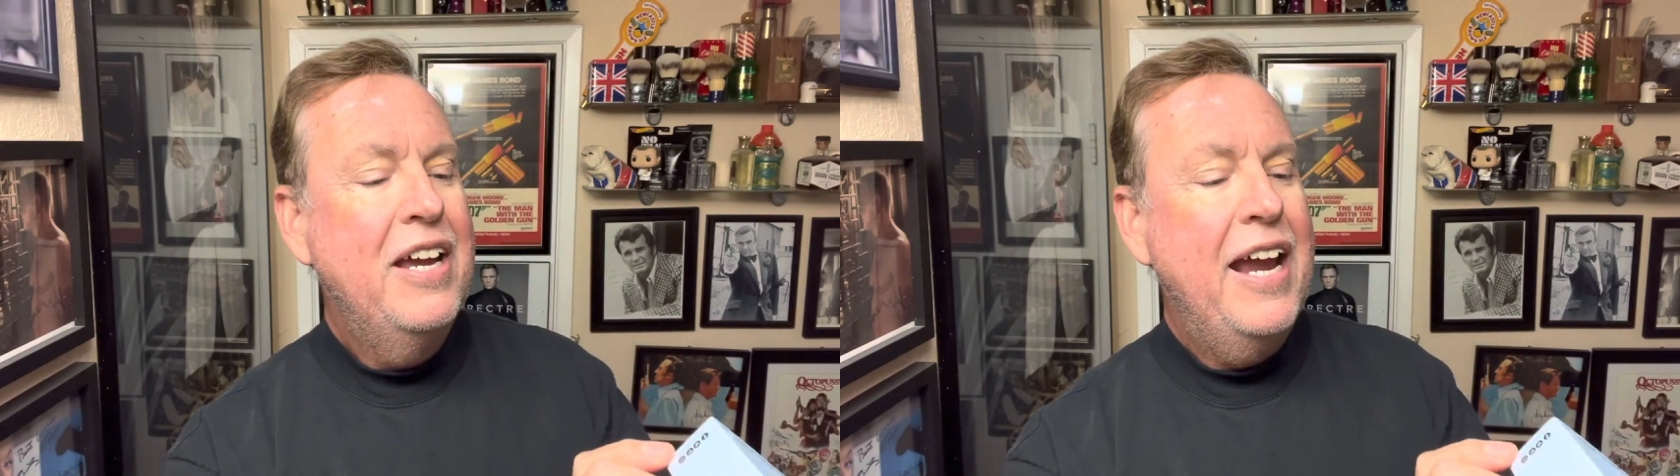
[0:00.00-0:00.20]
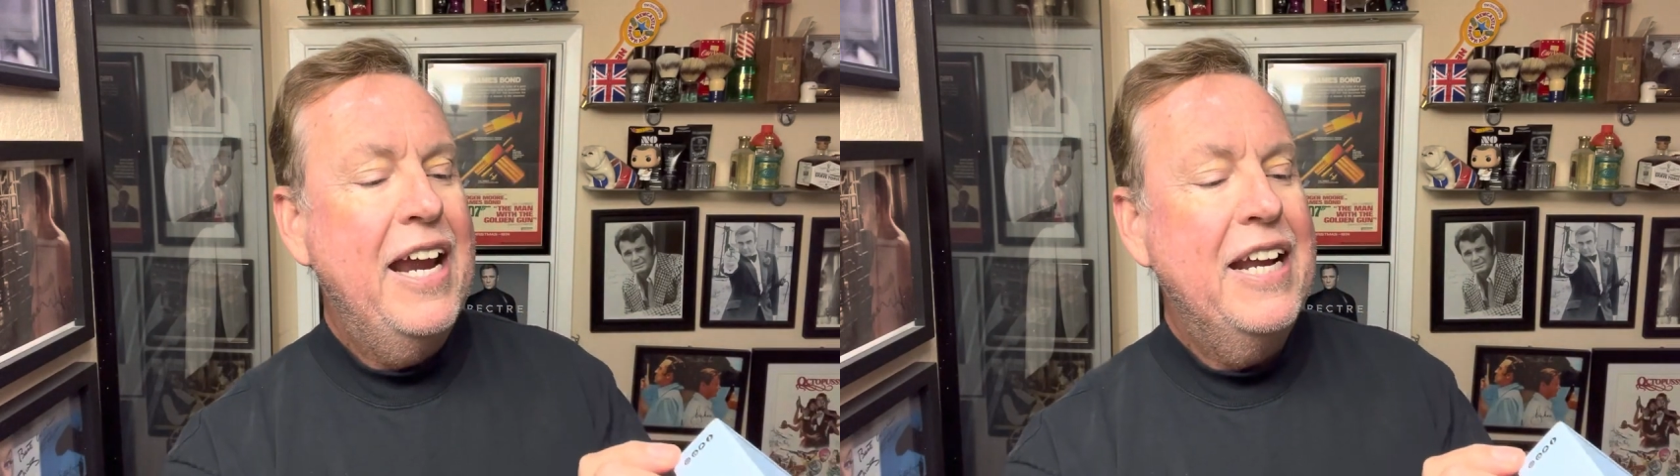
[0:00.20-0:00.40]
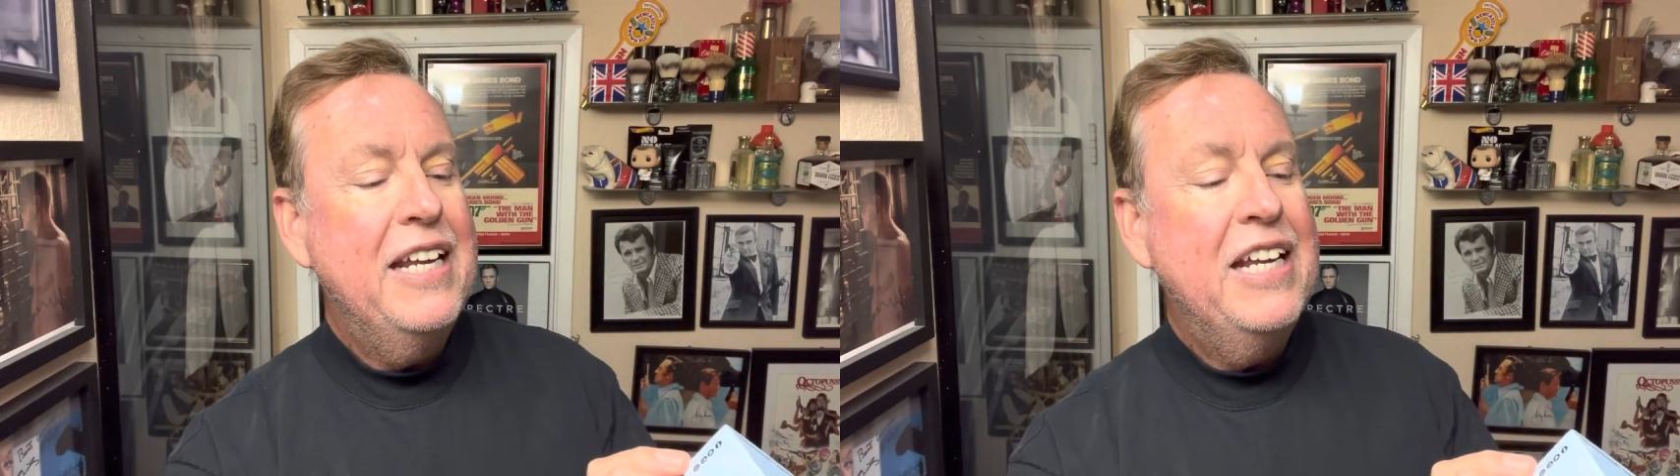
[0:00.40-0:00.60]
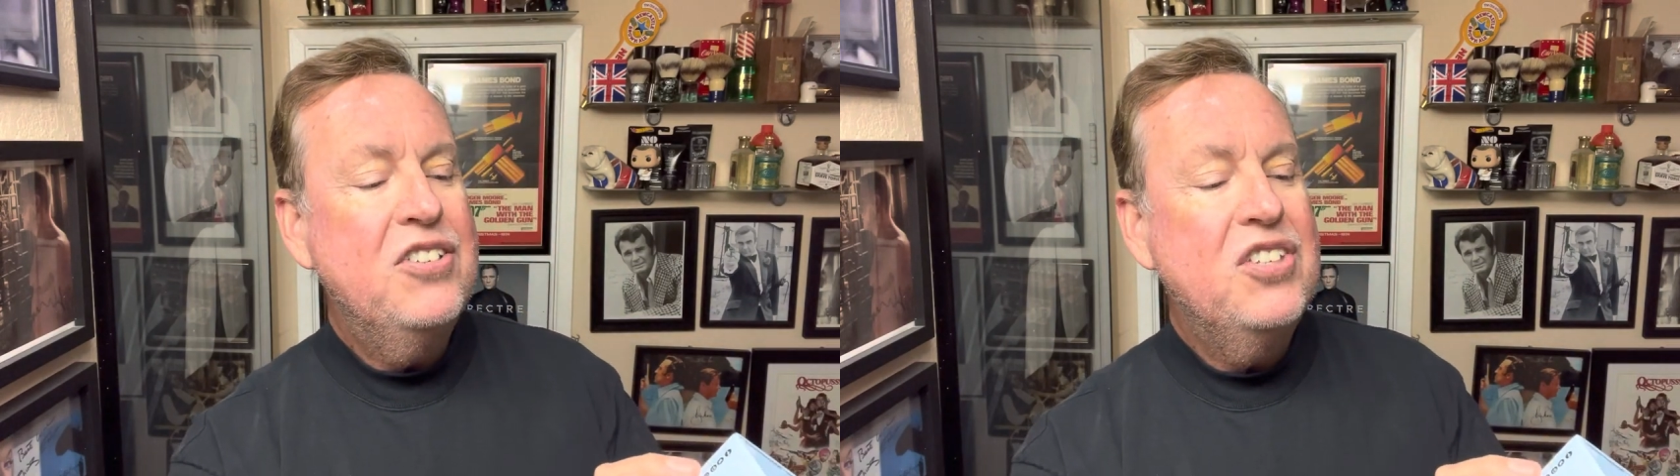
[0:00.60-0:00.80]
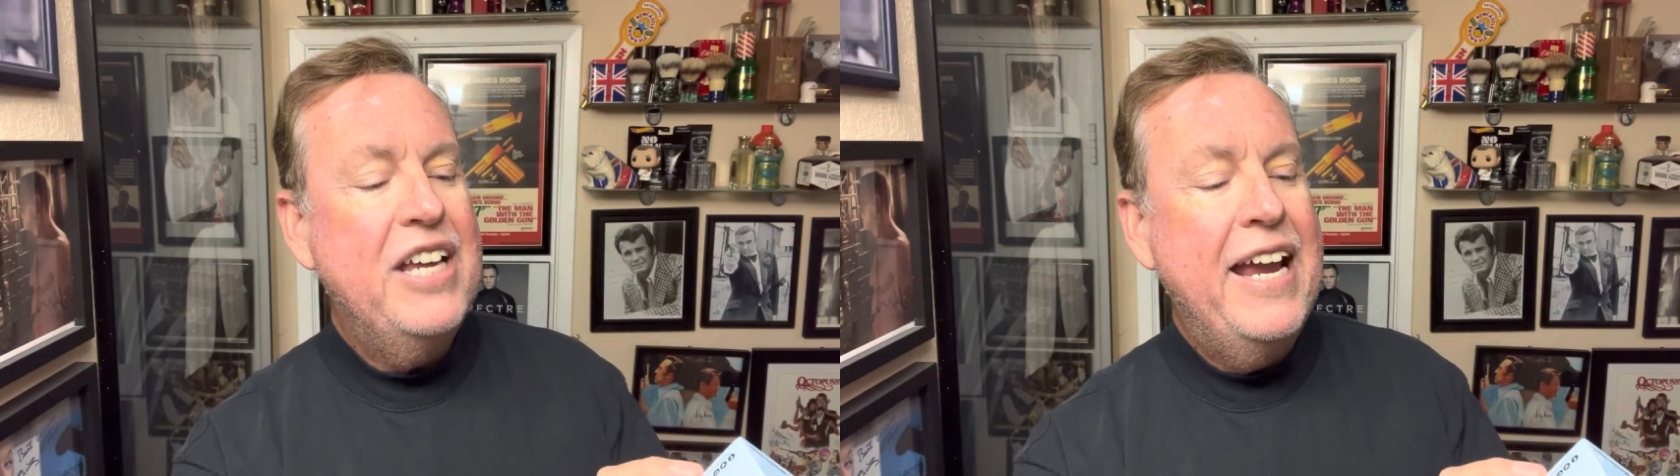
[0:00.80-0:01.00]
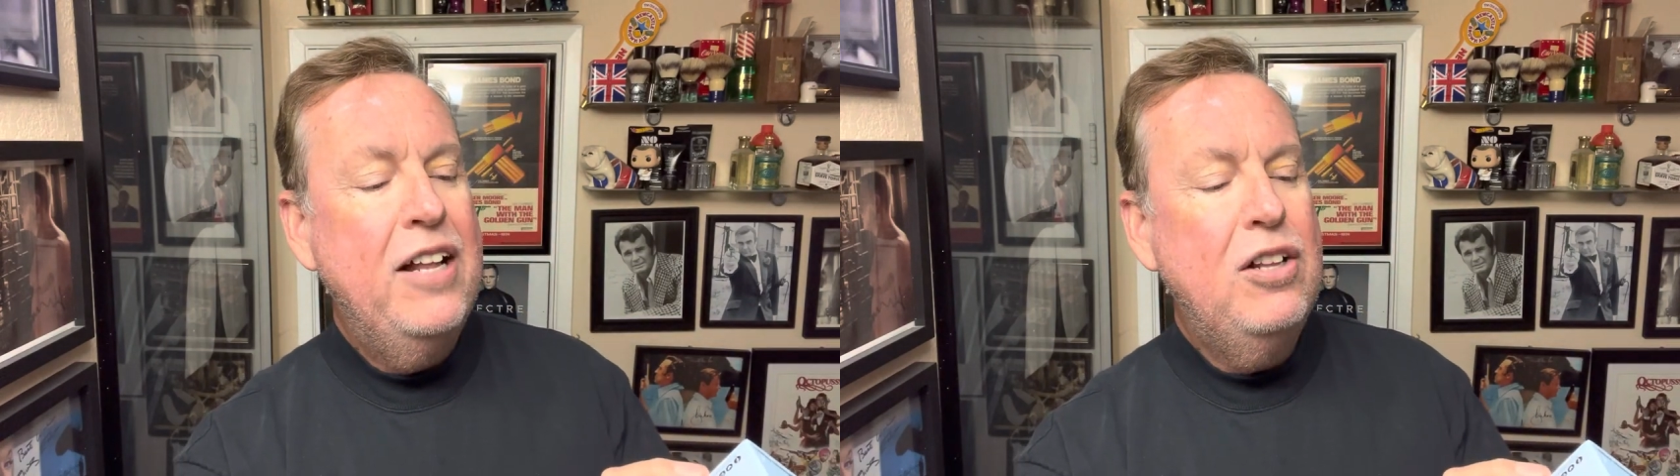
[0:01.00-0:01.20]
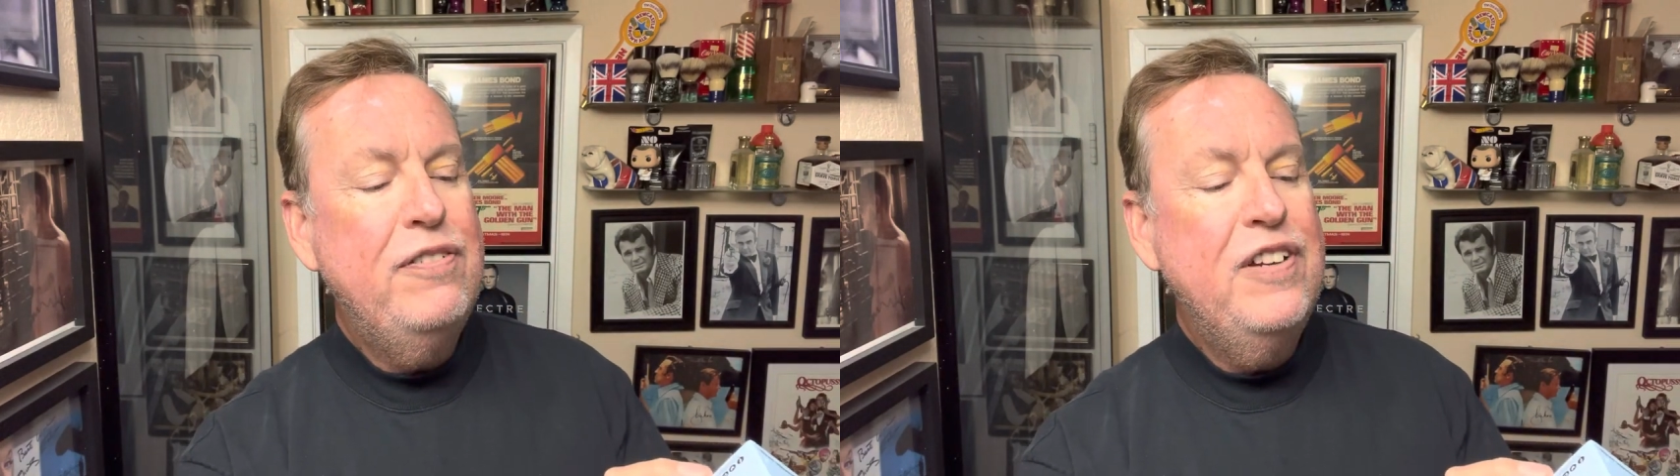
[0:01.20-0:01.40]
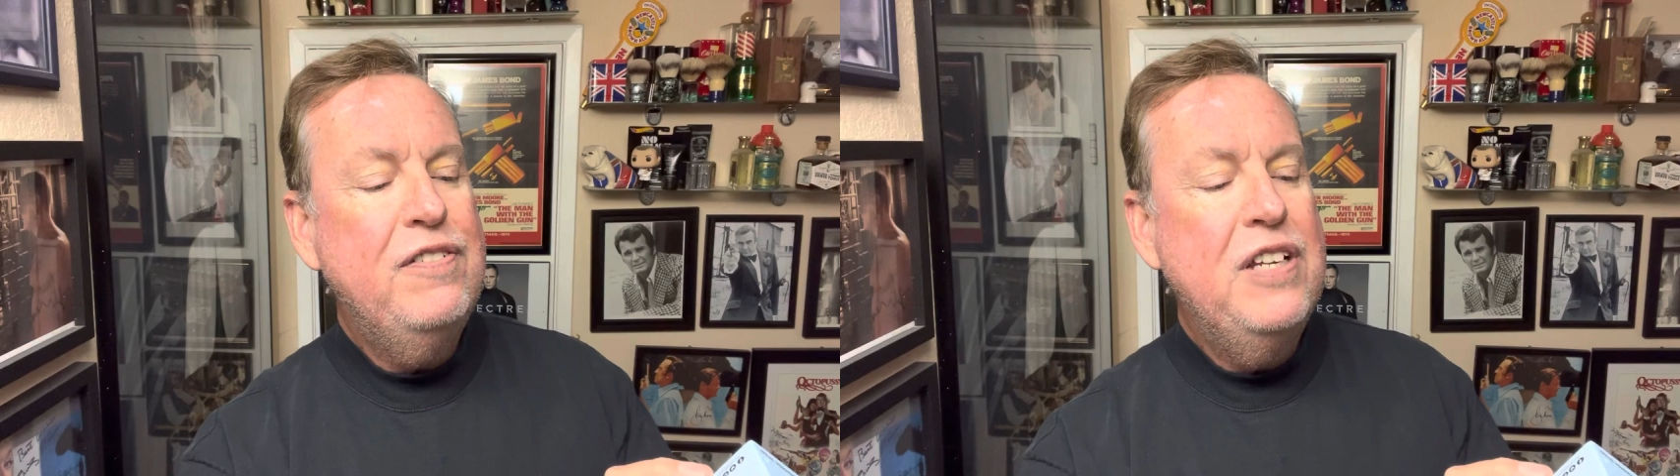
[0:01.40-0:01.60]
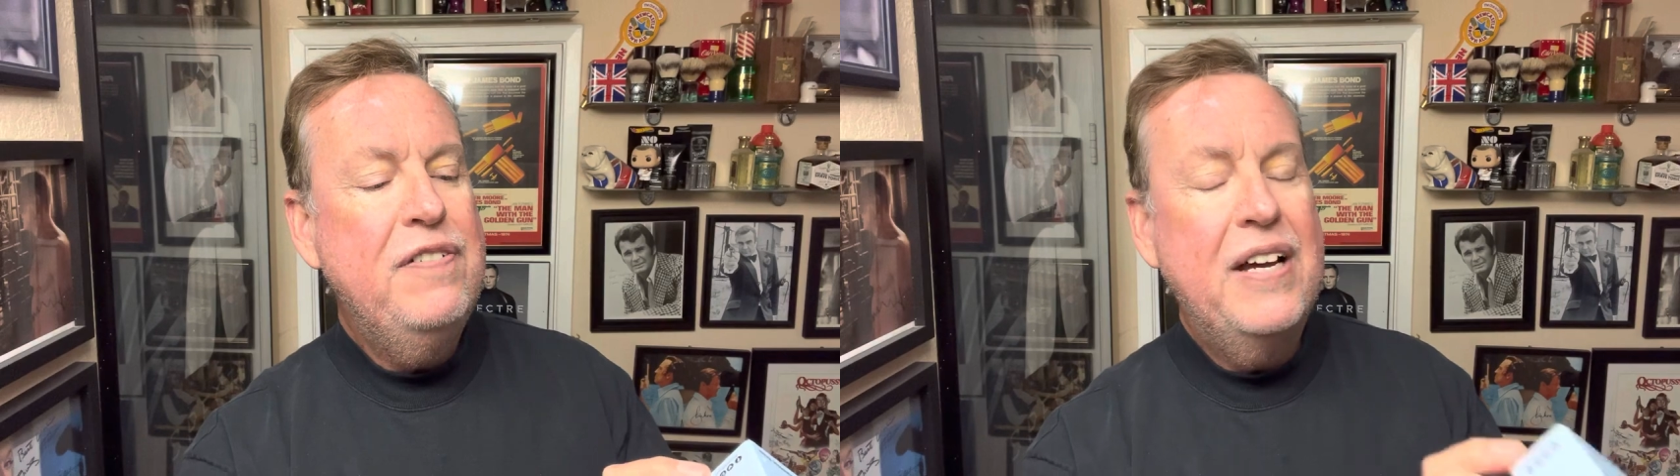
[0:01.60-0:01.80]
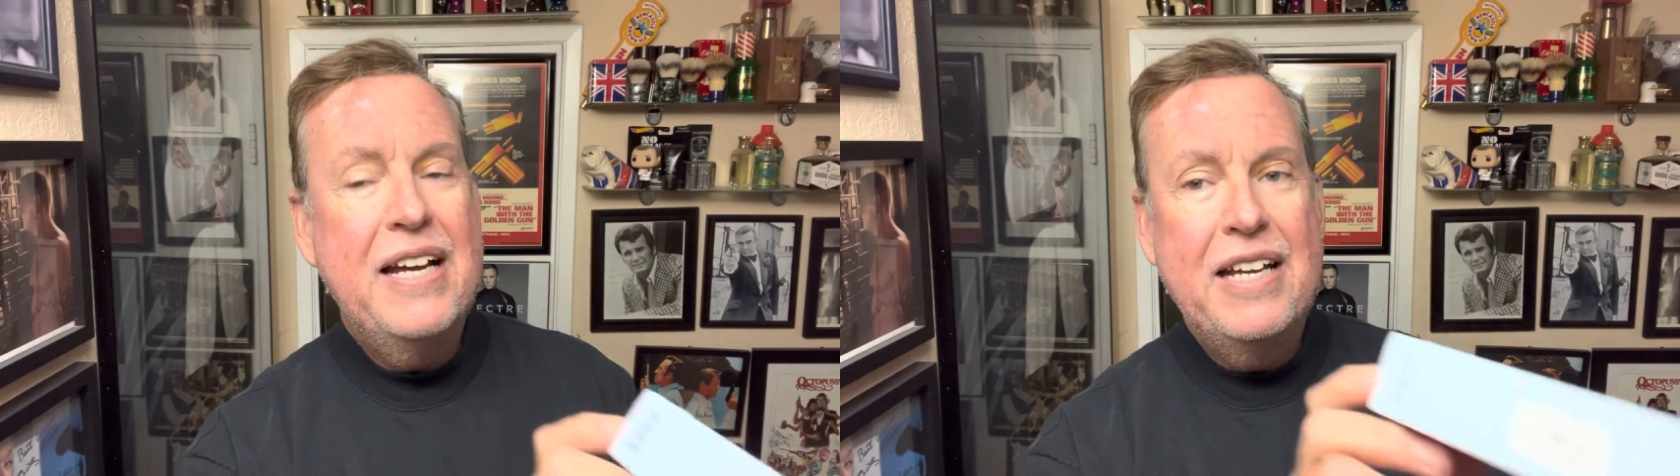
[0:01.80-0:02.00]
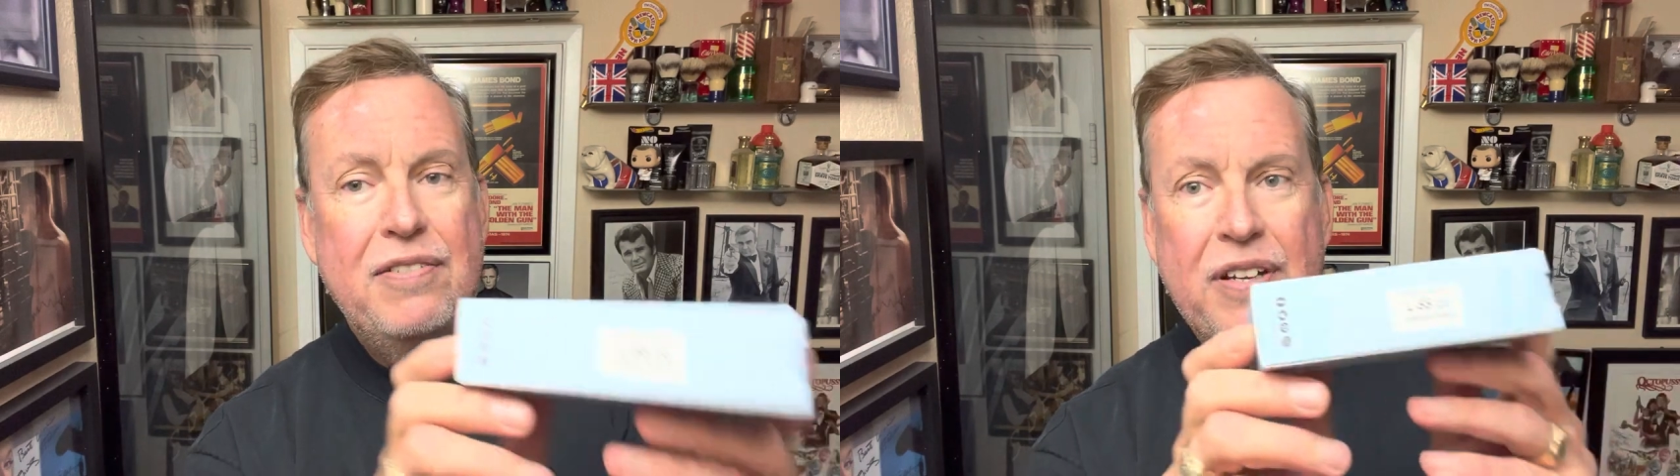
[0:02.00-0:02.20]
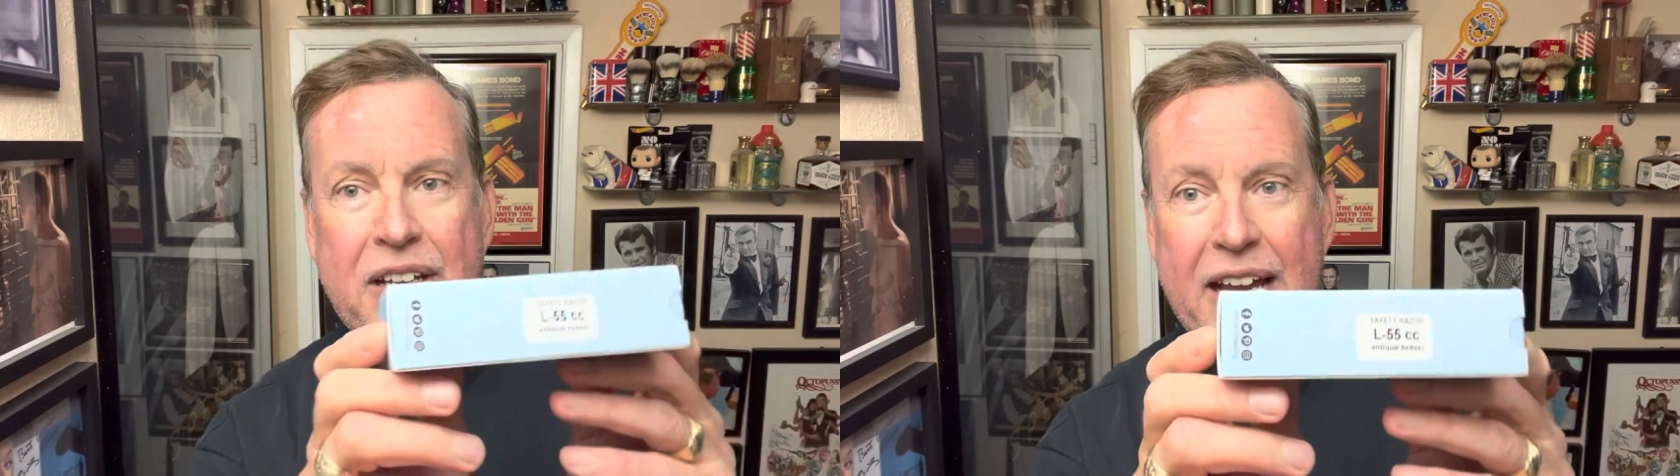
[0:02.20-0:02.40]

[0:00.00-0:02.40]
and it's the L55